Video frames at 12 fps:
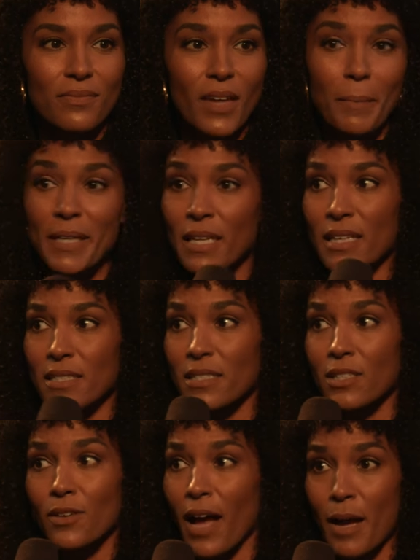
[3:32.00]
I mean, that
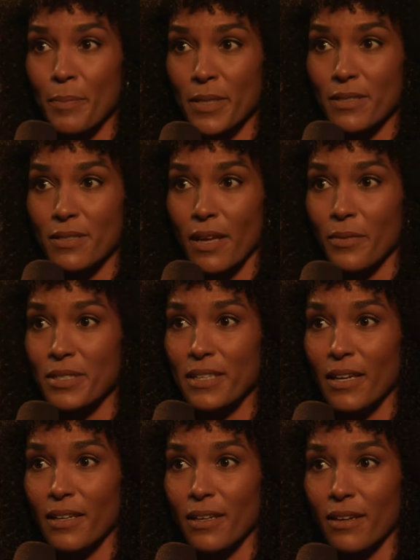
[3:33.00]
still happens. I was
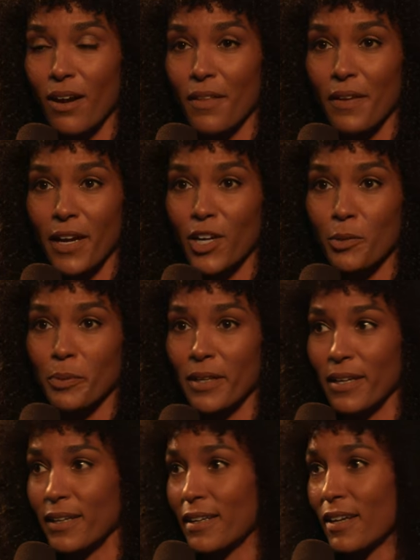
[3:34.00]
getting on the
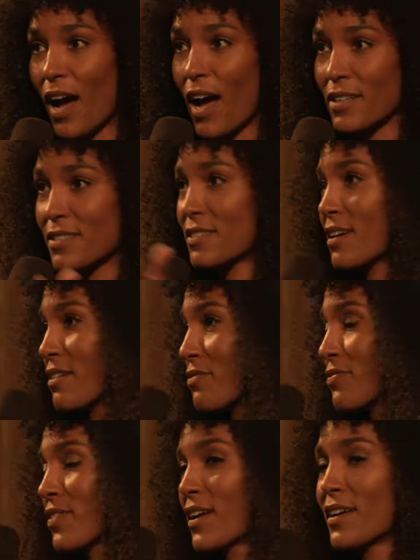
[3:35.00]
airplane and Hot
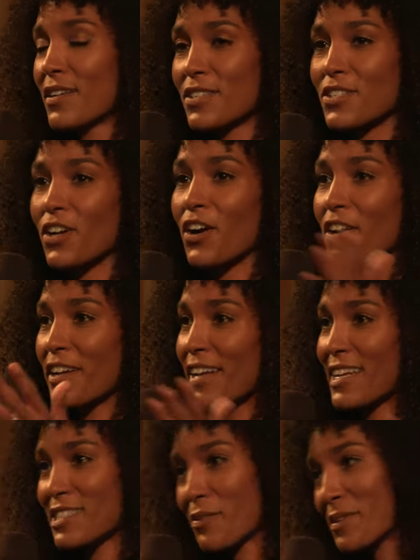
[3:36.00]
Stuff started
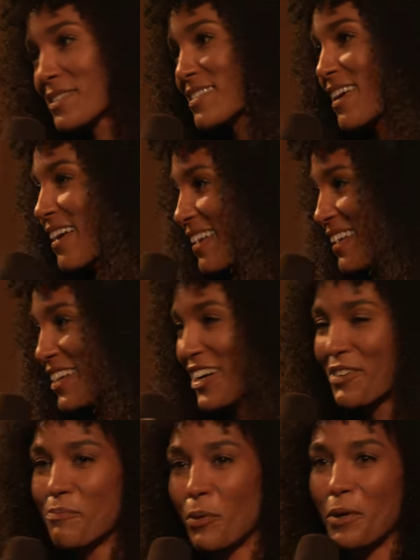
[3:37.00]
as I was, you
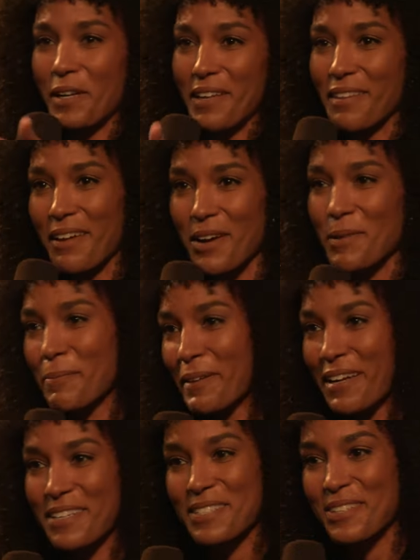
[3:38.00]
know, boarding the
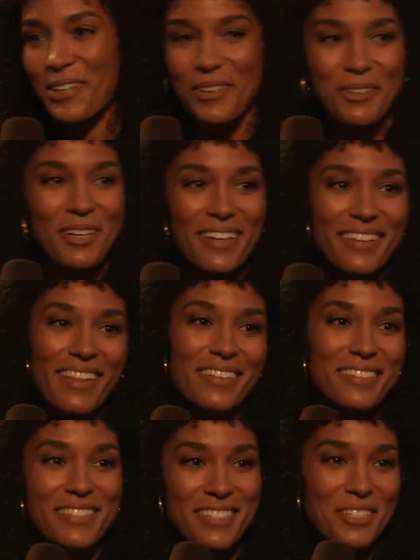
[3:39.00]
airplane. So
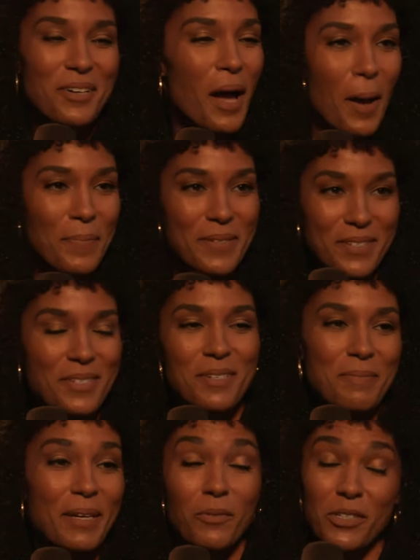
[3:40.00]
that still happens
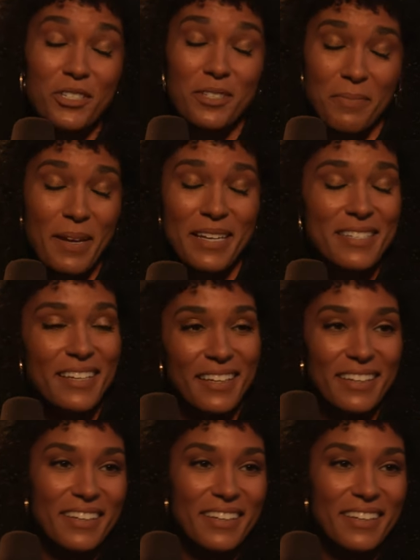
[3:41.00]
to me, which is amazing.